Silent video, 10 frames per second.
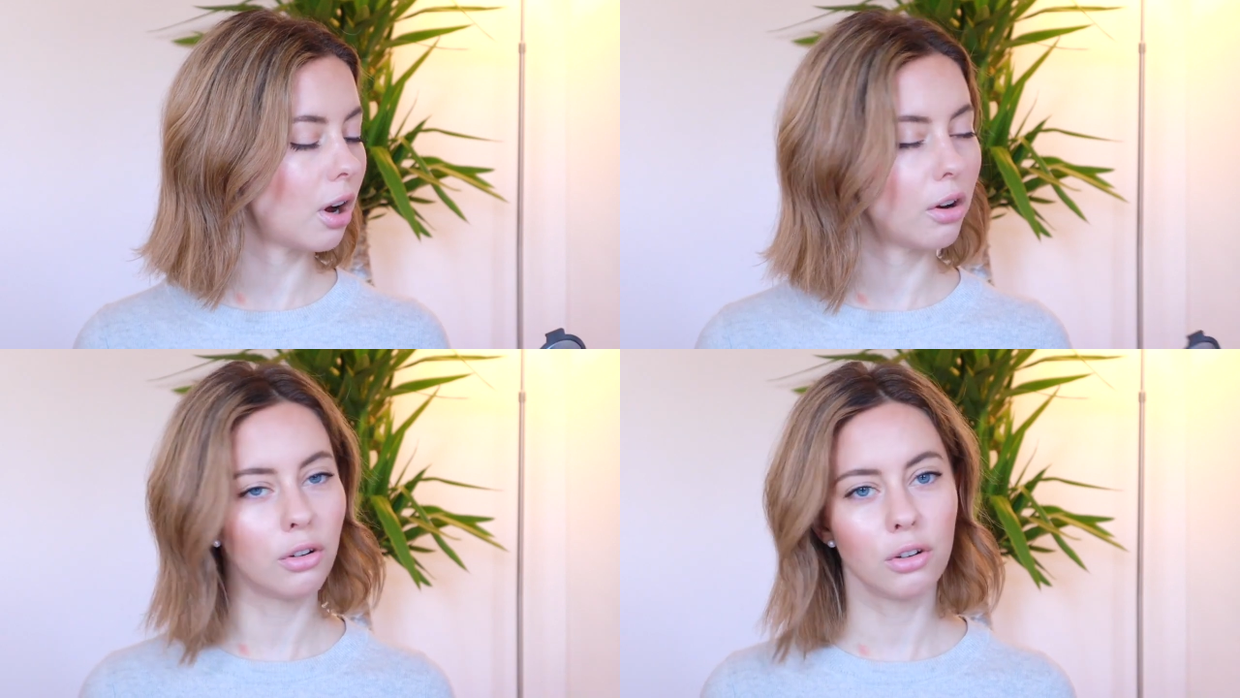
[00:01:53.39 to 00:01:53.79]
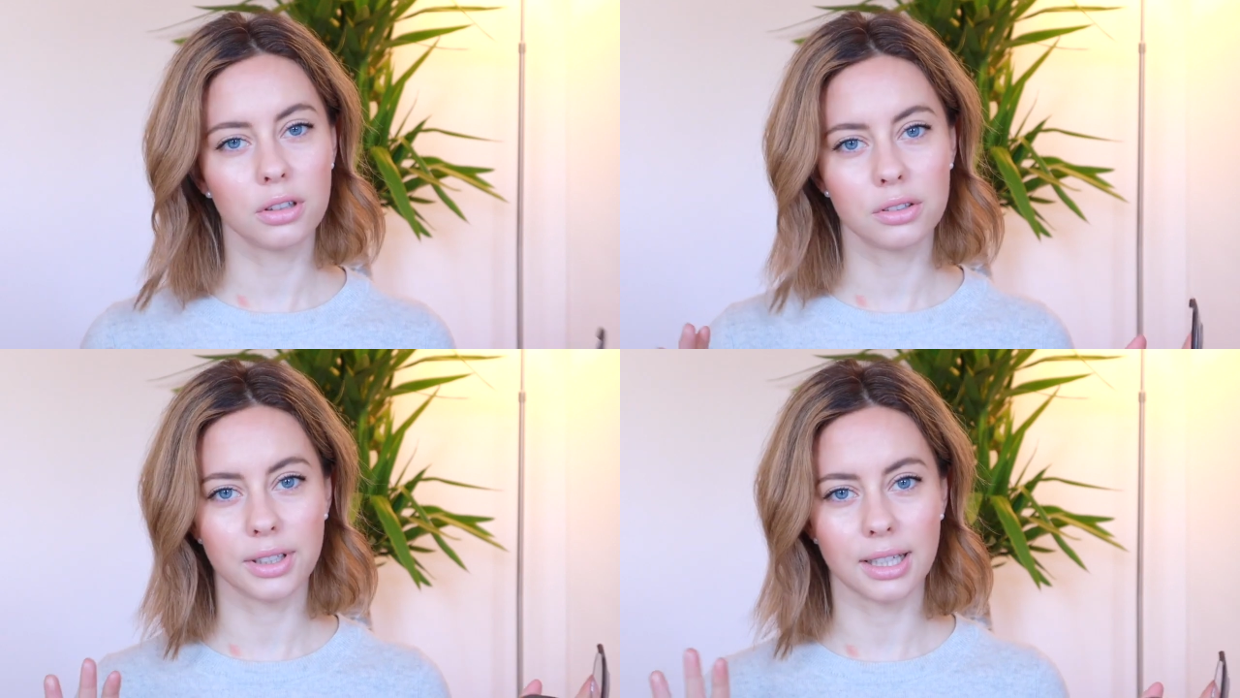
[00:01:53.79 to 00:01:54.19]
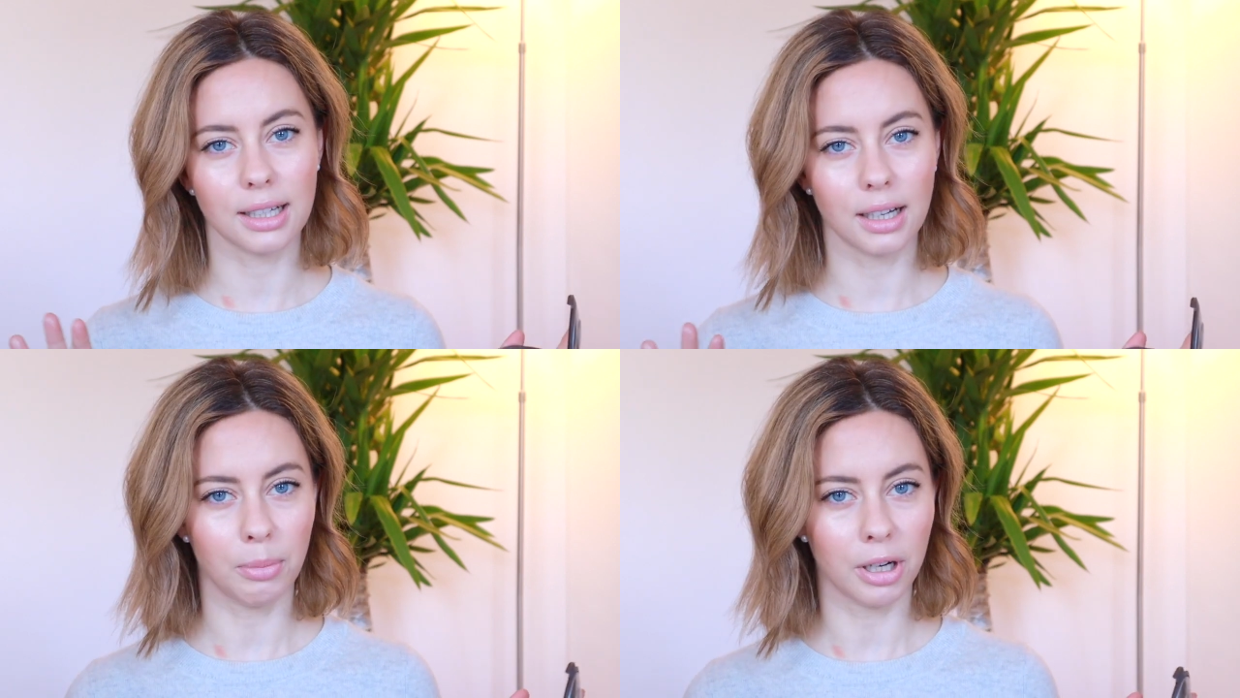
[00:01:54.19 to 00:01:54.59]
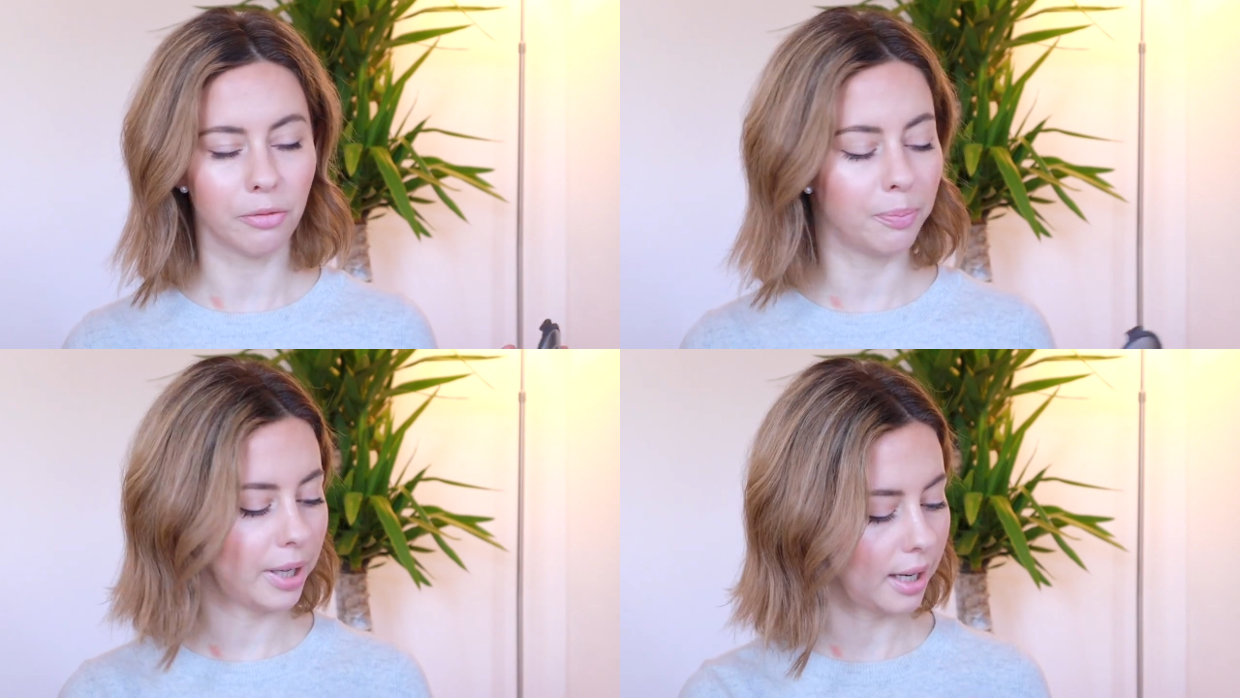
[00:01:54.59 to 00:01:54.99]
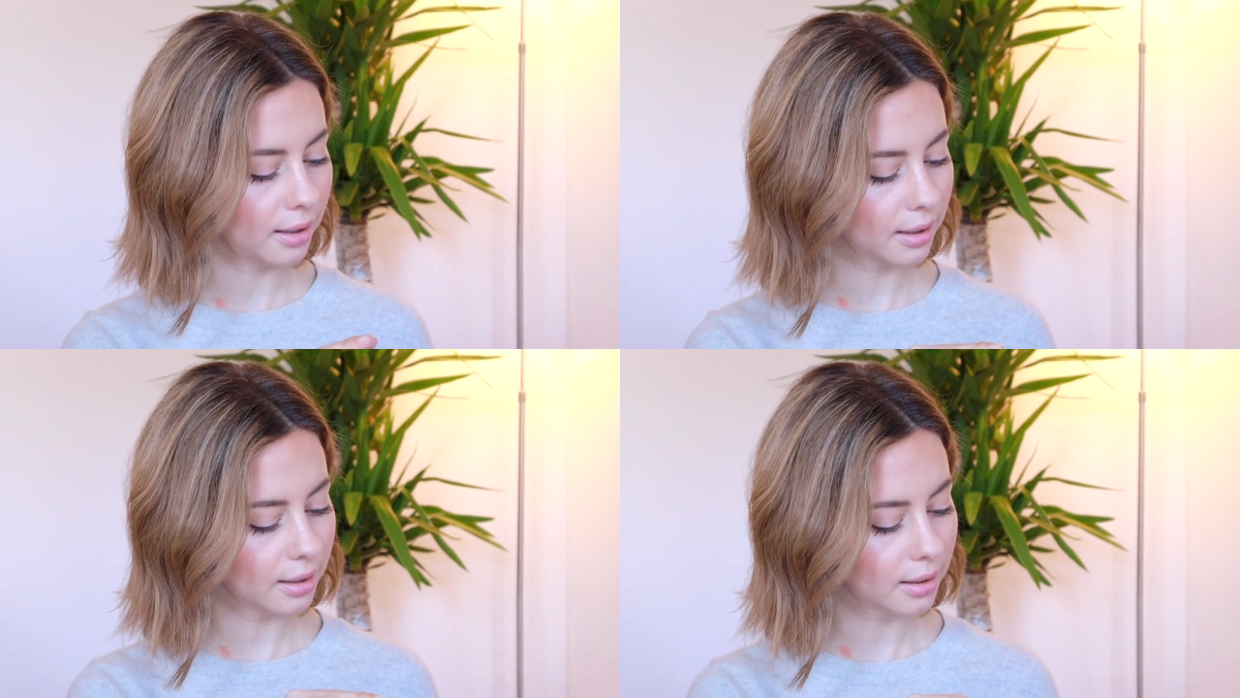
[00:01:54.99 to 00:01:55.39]
gold with a little bit of
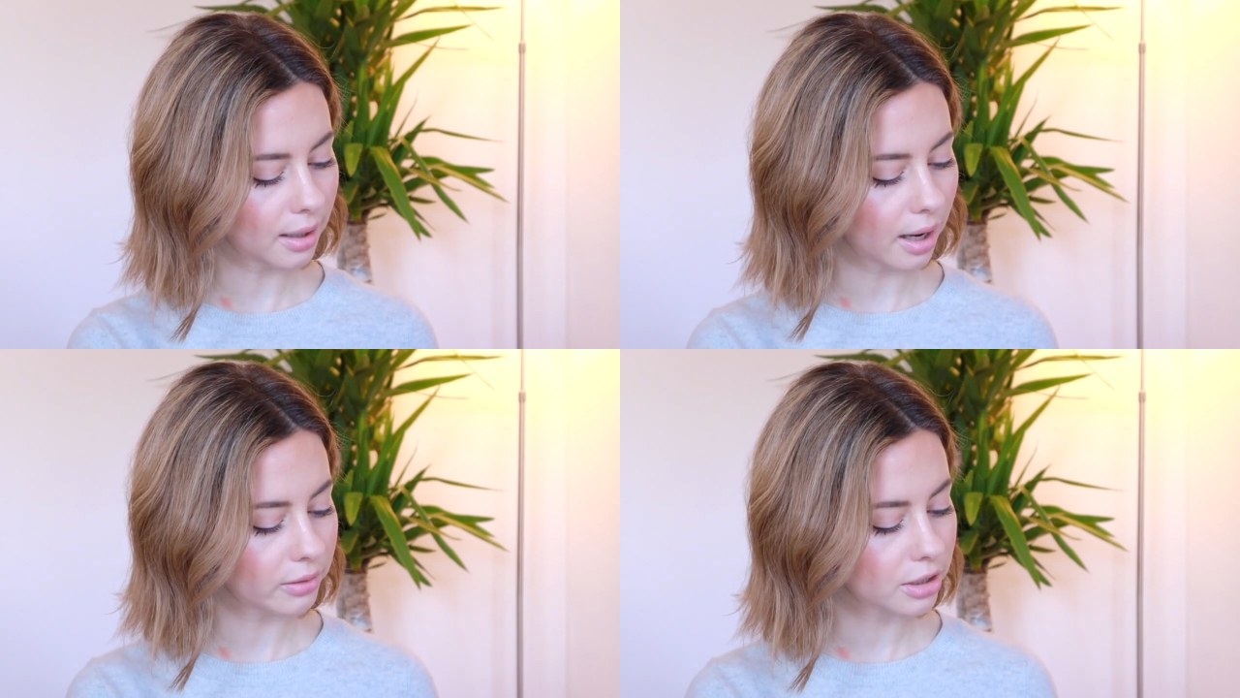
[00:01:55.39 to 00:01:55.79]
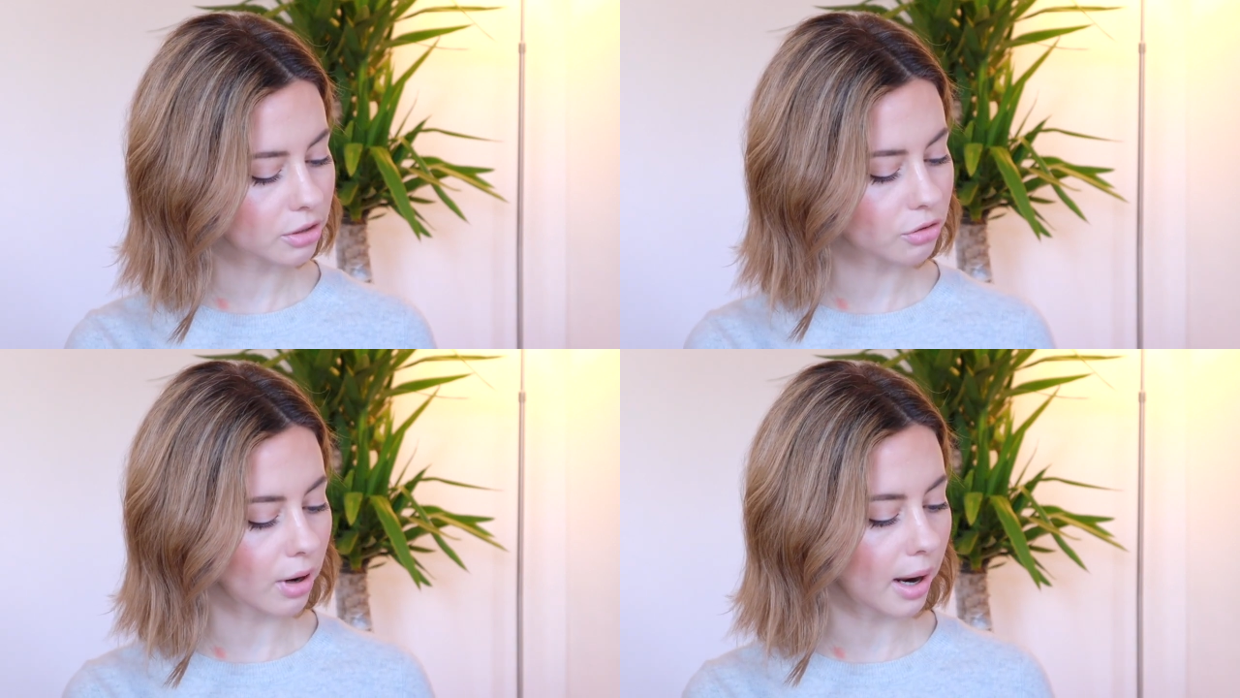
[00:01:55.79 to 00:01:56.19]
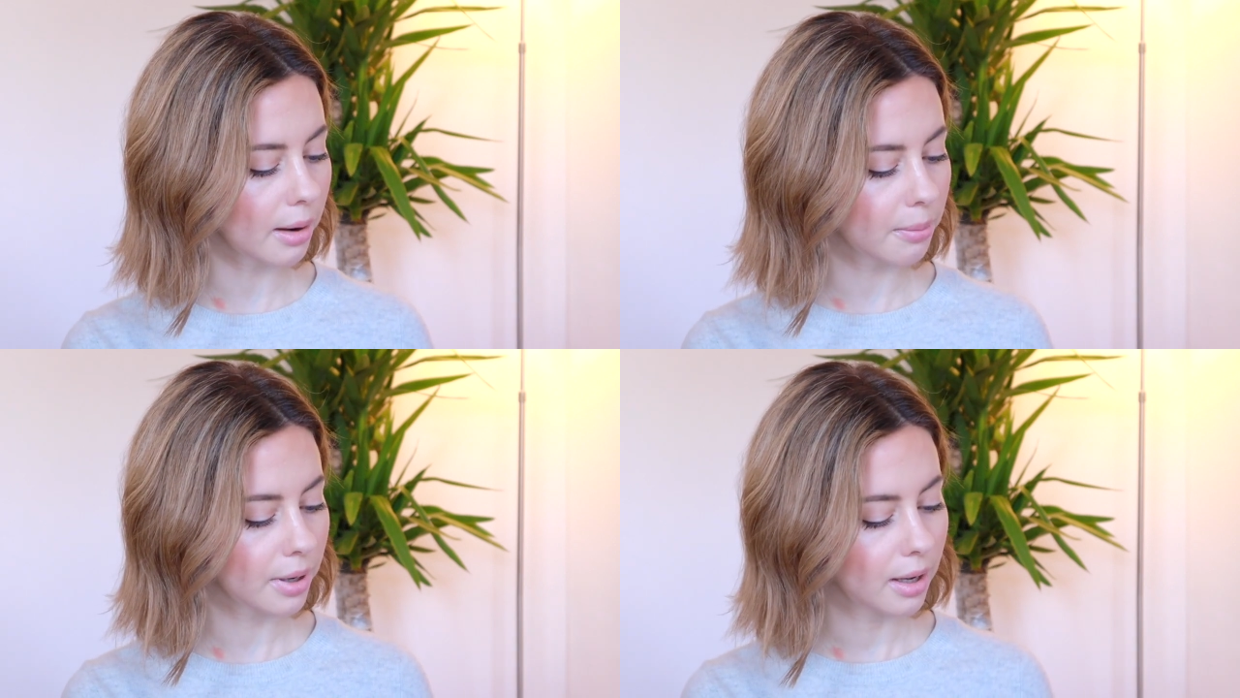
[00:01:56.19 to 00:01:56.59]
pink in it, I would describe.